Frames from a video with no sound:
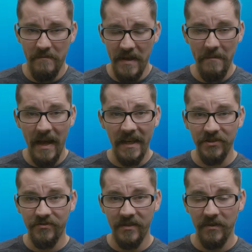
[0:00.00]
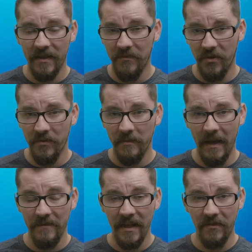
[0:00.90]
in my history that I've thrown them,
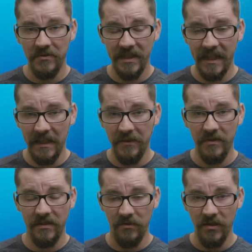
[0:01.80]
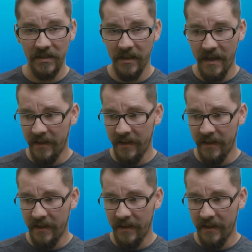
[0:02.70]
I've never seen any two that looked